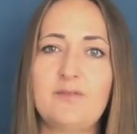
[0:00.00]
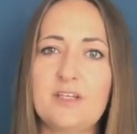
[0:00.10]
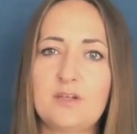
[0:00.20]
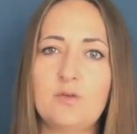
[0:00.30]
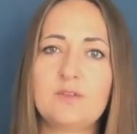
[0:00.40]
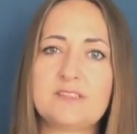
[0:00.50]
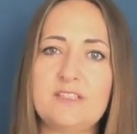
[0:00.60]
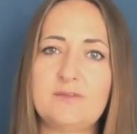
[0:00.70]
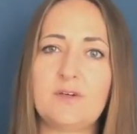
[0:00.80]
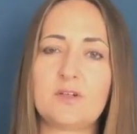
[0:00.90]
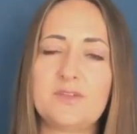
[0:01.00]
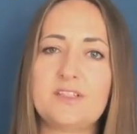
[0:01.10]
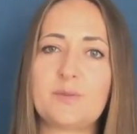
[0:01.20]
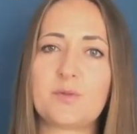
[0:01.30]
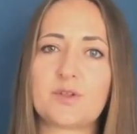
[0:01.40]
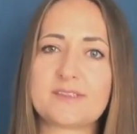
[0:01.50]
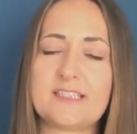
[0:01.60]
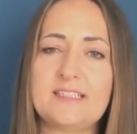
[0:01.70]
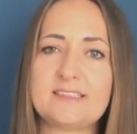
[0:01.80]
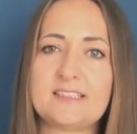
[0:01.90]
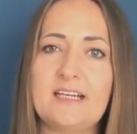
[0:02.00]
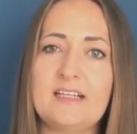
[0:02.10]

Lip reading: think who's involved in the process